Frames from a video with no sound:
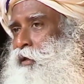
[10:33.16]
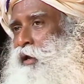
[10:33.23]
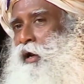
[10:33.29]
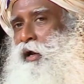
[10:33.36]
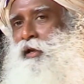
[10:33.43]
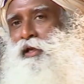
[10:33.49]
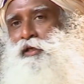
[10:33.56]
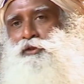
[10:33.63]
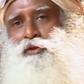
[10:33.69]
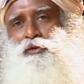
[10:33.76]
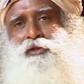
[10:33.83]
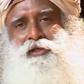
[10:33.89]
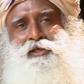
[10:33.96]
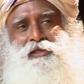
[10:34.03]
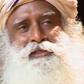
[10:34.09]
an
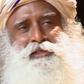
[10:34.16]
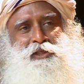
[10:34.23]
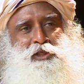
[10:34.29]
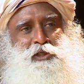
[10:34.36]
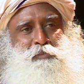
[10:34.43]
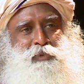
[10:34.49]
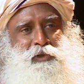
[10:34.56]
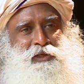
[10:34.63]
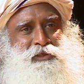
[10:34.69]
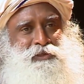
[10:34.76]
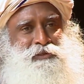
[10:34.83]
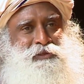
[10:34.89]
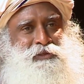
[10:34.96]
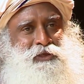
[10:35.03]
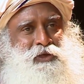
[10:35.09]
esoteric
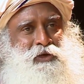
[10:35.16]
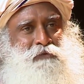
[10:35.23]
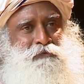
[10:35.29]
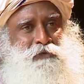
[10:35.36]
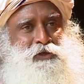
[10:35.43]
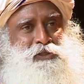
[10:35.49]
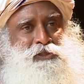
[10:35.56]
discipline for